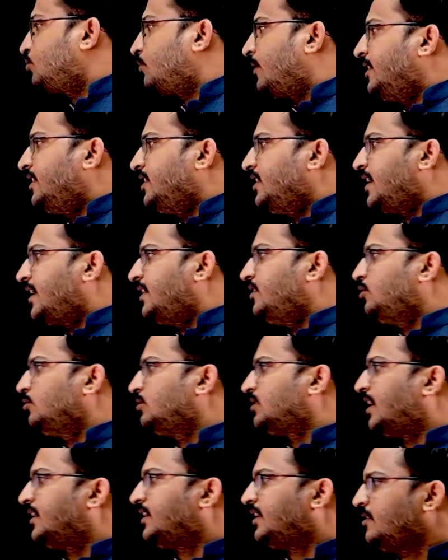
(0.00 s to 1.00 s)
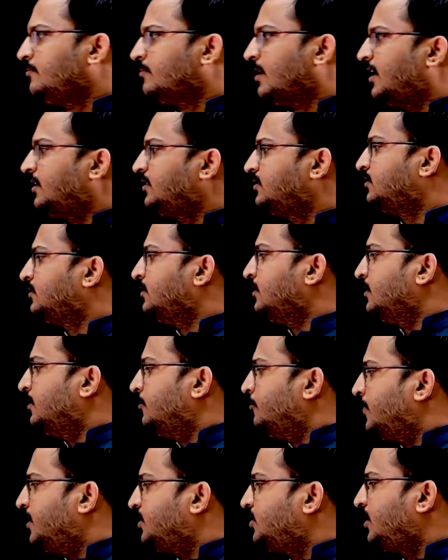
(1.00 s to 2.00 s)
29 to 30 marks,
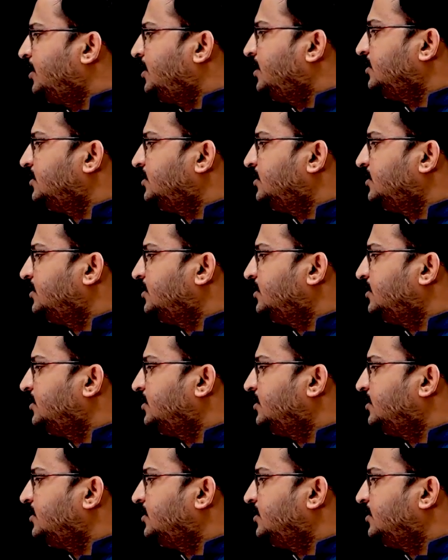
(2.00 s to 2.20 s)
machine